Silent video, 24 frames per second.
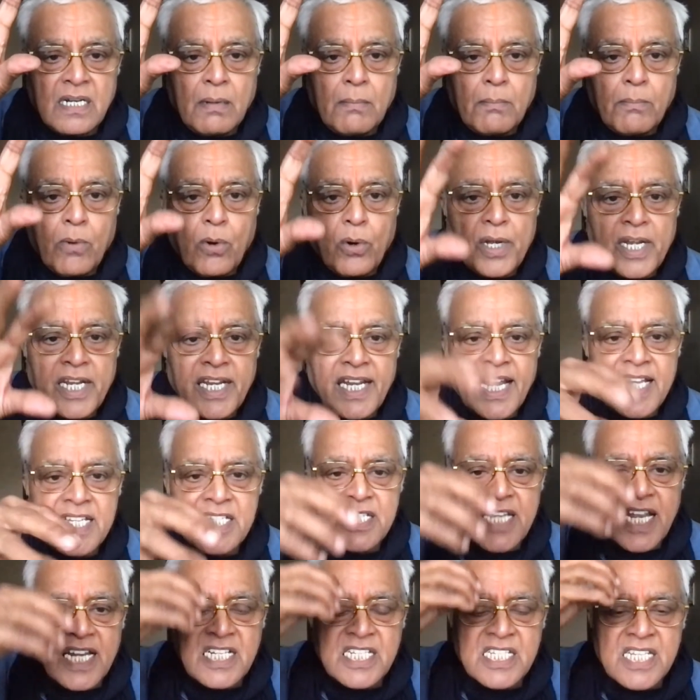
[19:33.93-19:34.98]
Modi has
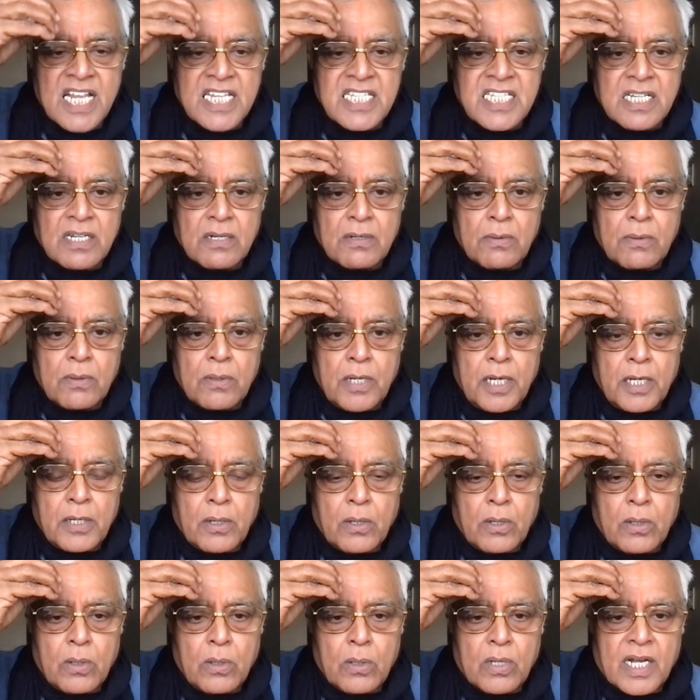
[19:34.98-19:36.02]
done such a
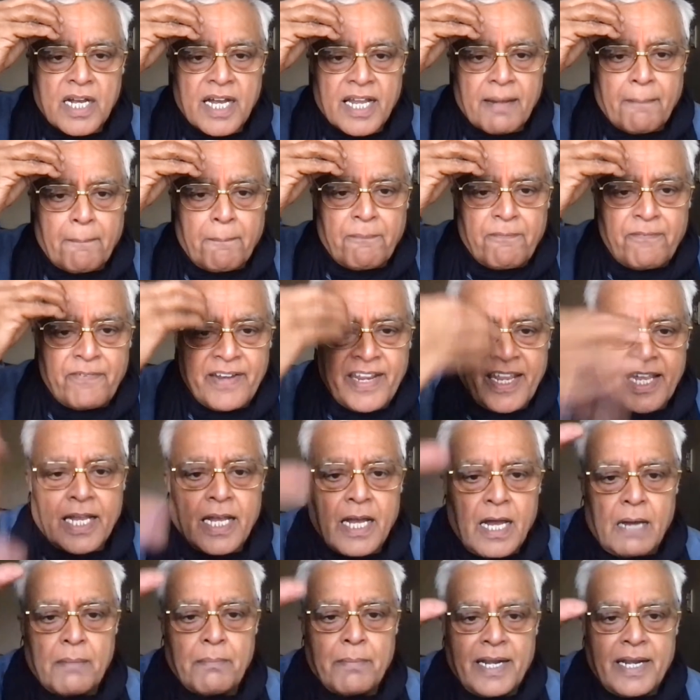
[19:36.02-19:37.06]
corrupt-free
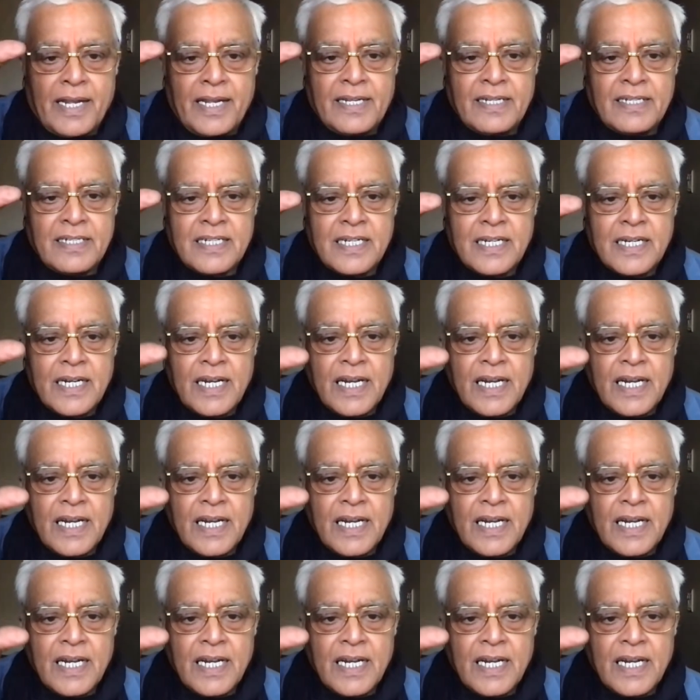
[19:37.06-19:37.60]
government,